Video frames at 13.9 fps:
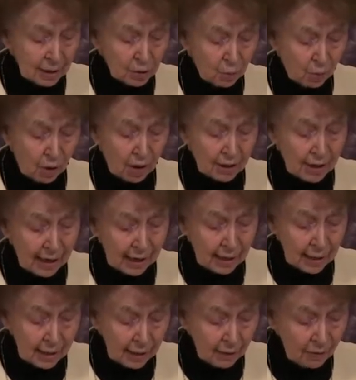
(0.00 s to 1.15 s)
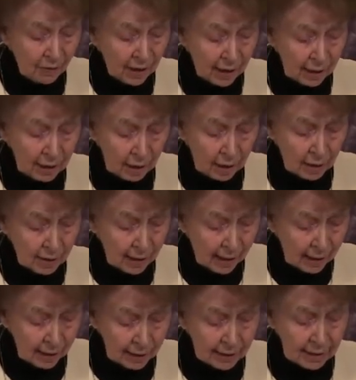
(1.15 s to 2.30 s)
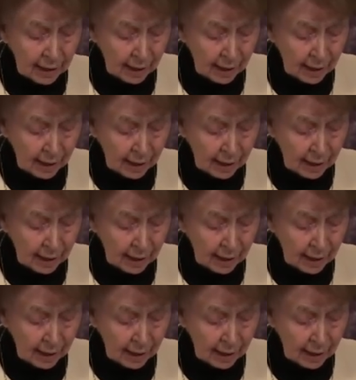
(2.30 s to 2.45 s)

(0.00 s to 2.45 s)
is what, and in thine, thy